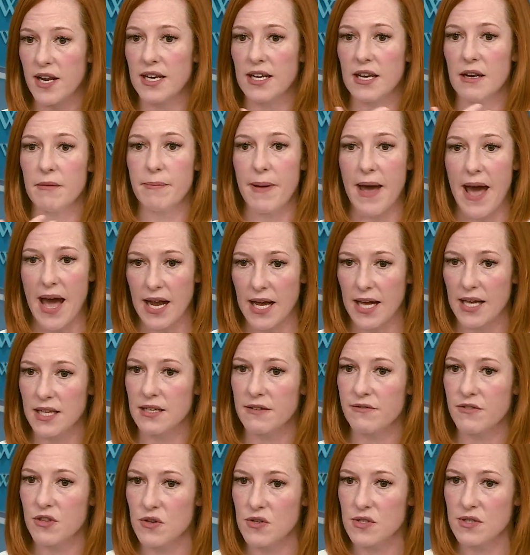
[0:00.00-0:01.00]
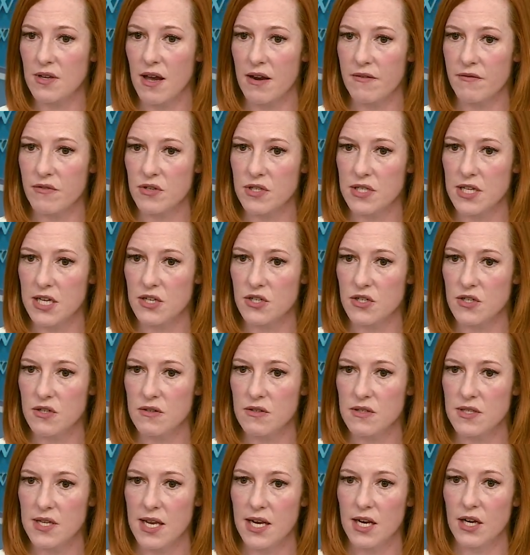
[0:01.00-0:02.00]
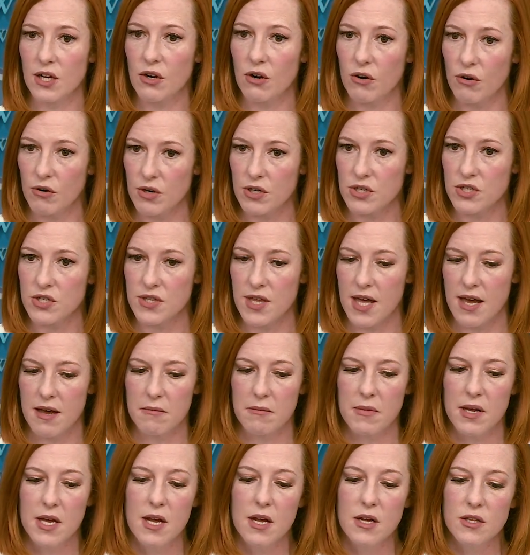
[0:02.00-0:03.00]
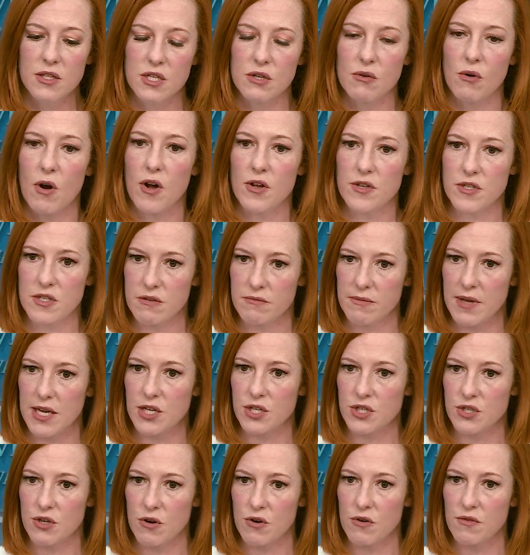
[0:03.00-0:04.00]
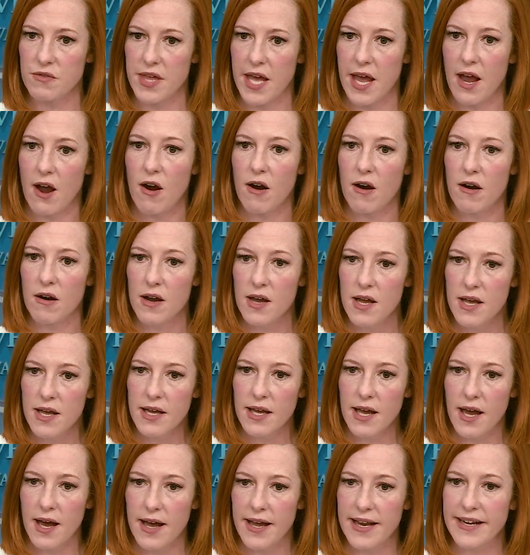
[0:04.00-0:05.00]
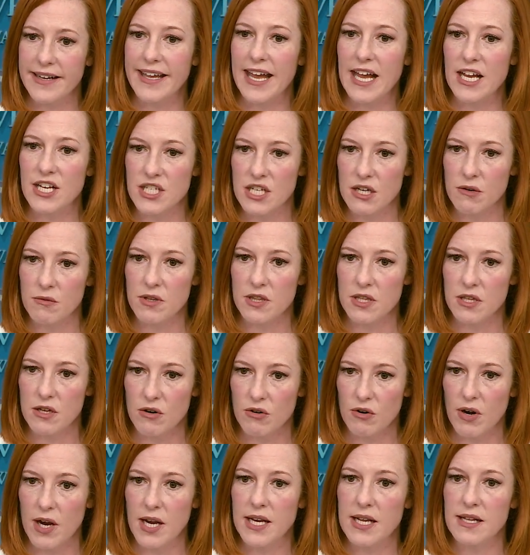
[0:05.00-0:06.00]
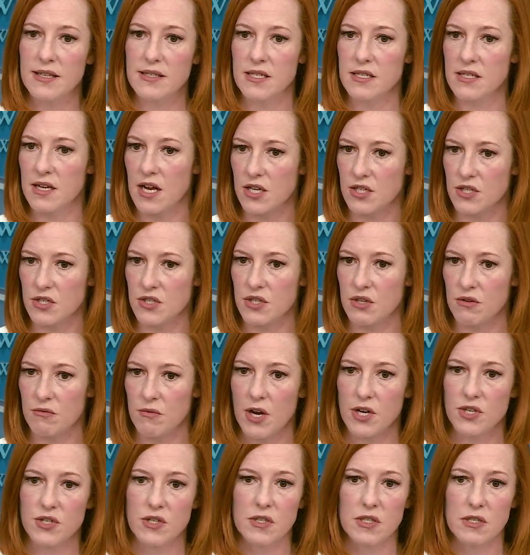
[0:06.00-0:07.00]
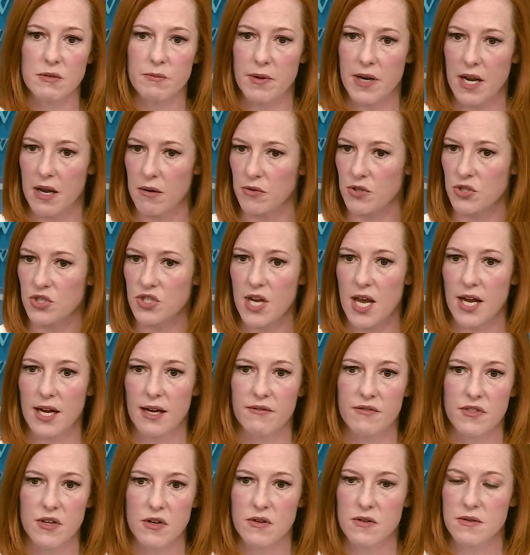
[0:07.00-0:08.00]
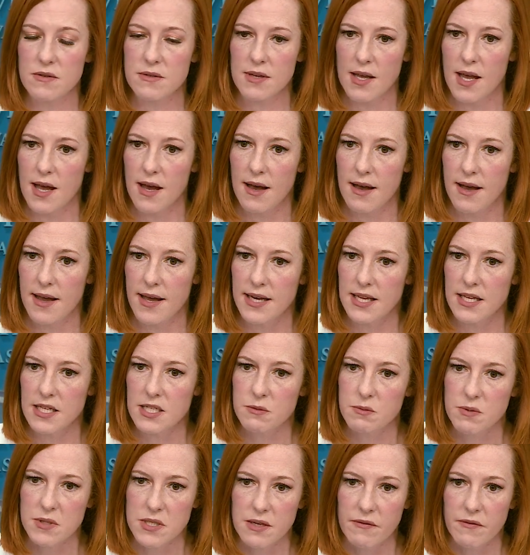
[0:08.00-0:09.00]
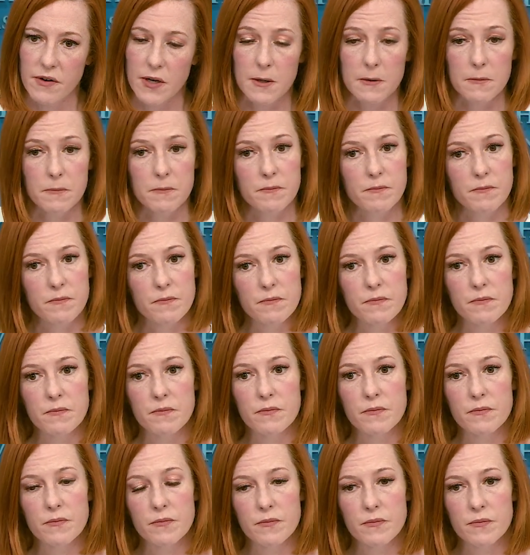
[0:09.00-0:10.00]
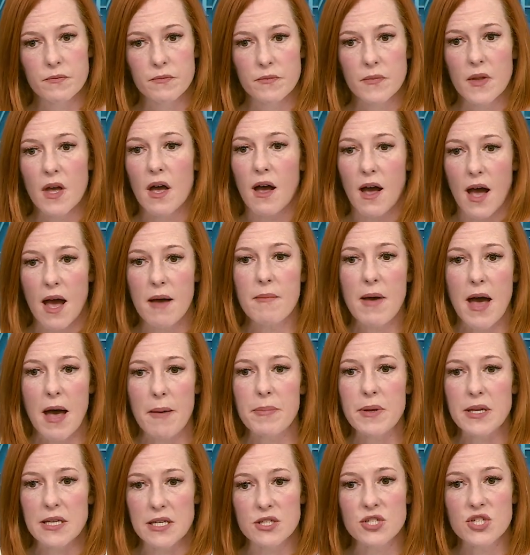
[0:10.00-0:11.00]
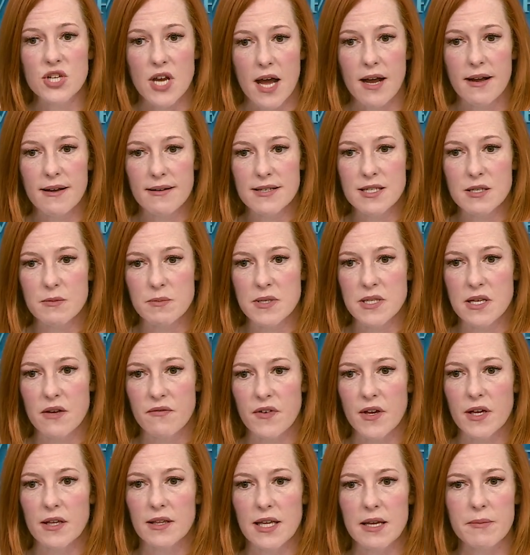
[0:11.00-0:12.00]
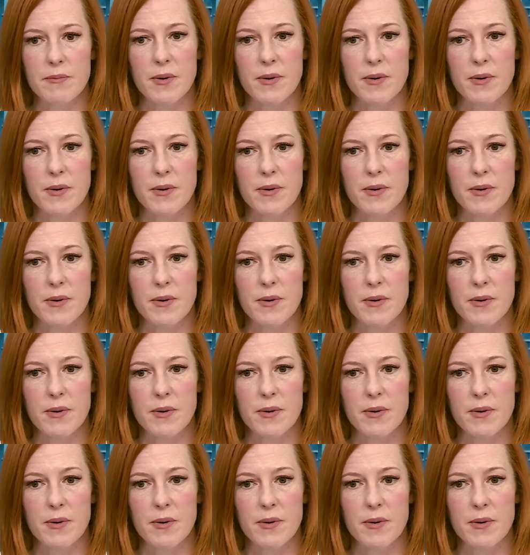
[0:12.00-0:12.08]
end and back end of those conversations and encourage them to also make sure they are engaging with the Ukrainians and not just the Russians. But I will check if there's any specific. I'm happy to check specifically,